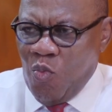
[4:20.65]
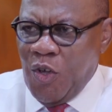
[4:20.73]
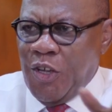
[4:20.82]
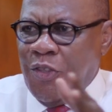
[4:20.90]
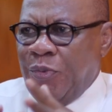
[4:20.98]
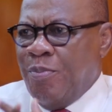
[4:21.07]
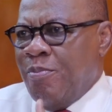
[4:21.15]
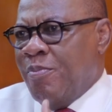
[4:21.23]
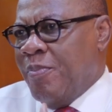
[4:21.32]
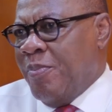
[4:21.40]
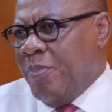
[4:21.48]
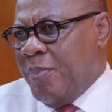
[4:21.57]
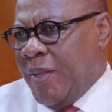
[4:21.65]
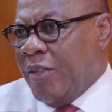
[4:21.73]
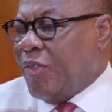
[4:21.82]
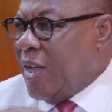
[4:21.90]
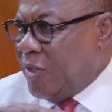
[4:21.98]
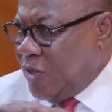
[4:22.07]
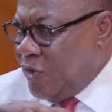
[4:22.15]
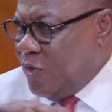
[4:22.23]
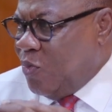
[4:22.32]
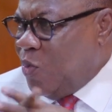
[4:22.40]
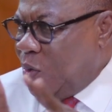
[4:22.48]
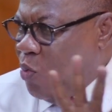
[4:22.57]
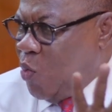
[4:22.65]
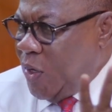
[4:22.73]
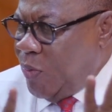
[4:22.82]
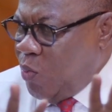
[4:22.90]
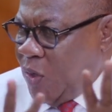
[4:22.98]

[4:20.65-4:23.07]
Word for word: in the 30s with, with,